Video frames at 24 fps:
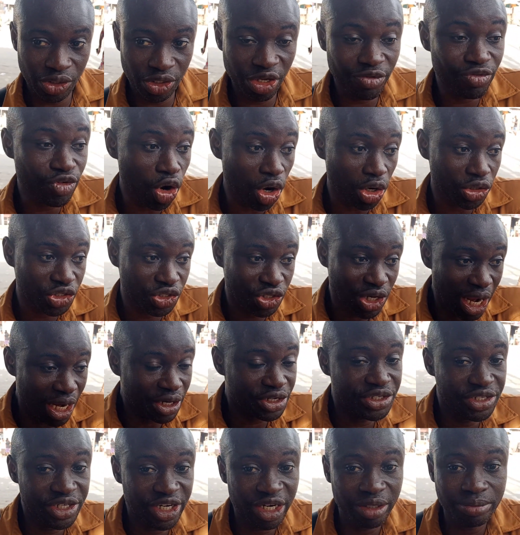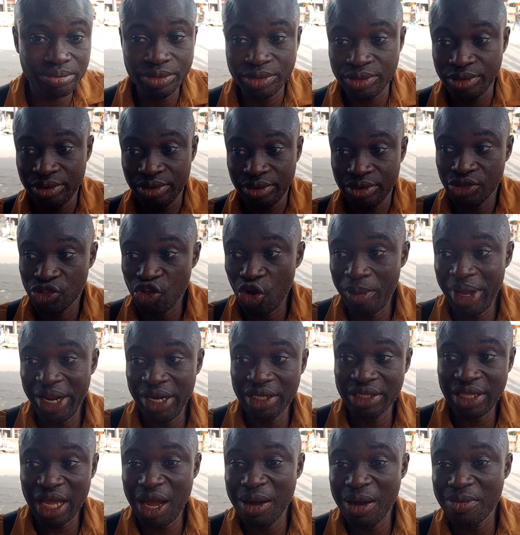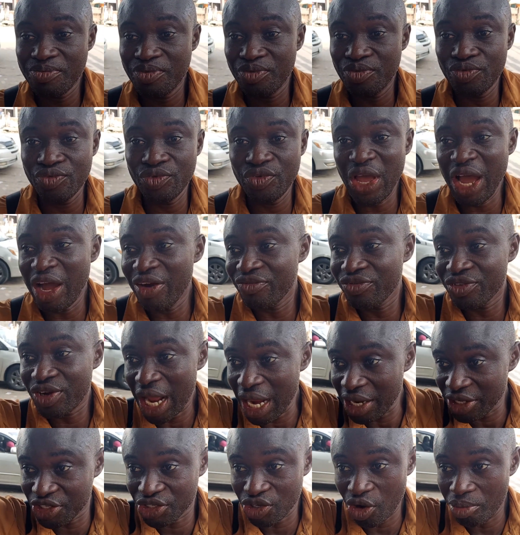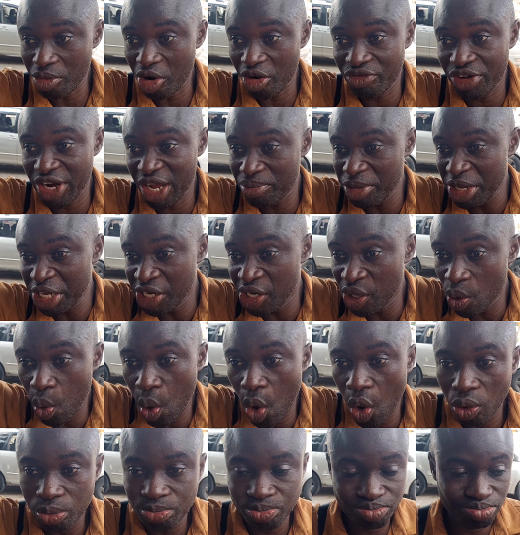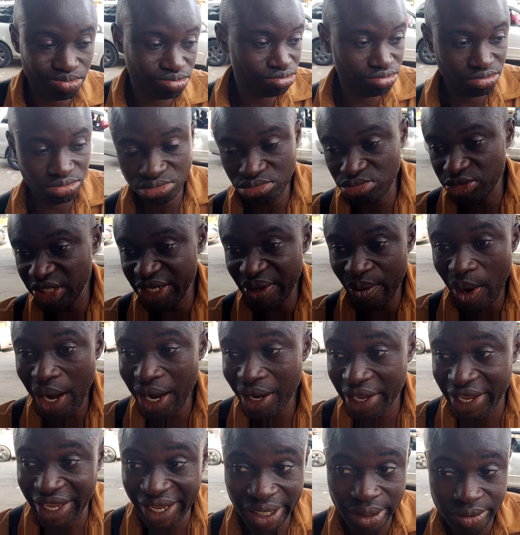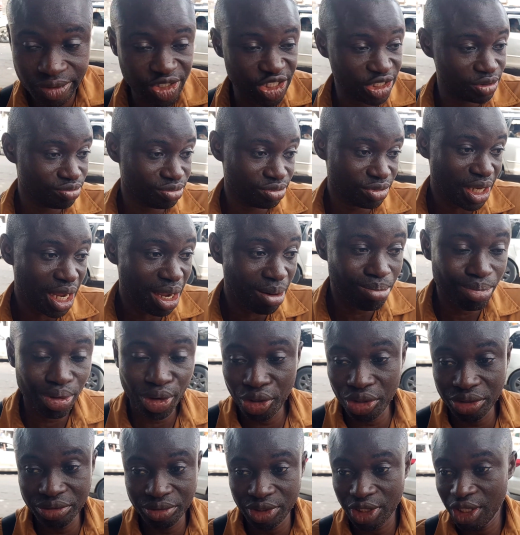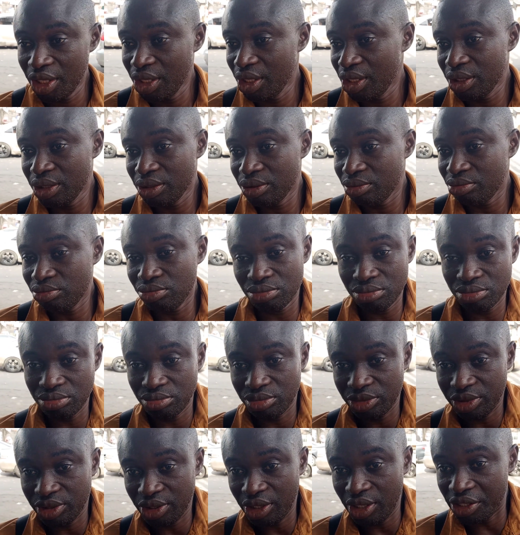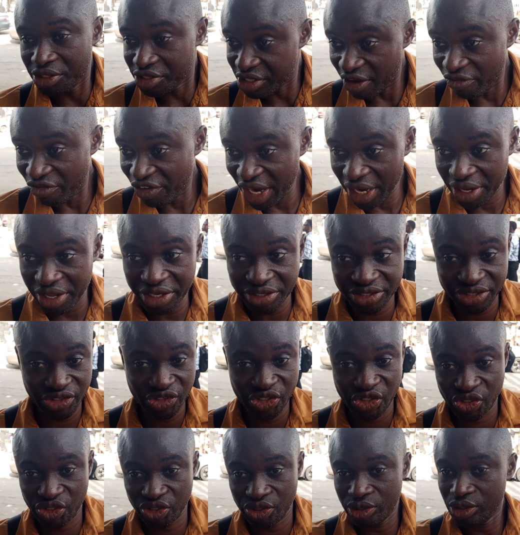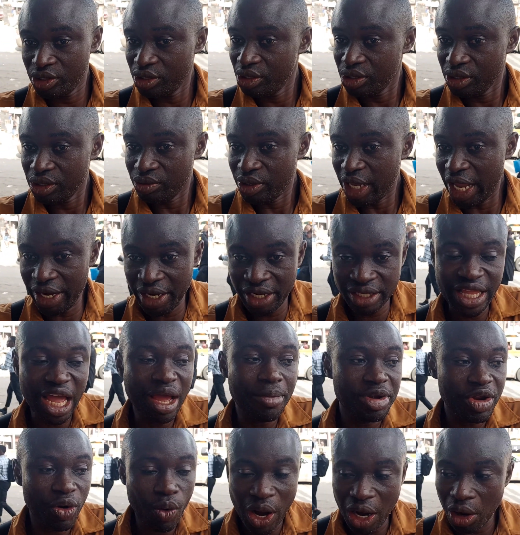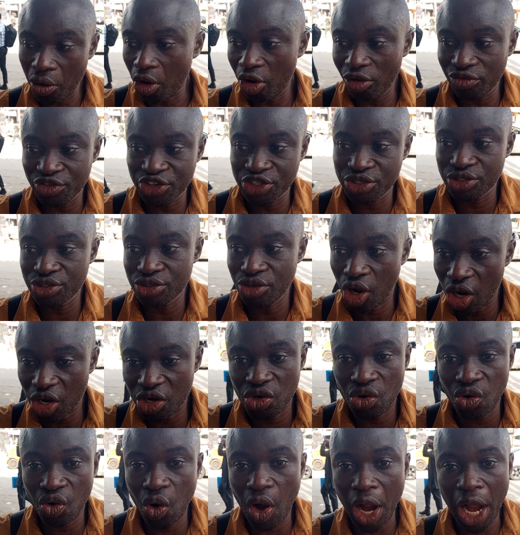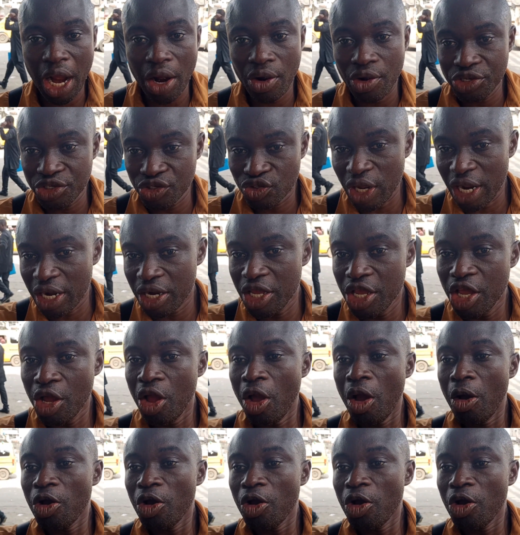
If God catch them, so many times we have catch some of them in the war. They were killed and burned. In several cases, anytime they were caught, God know how usually.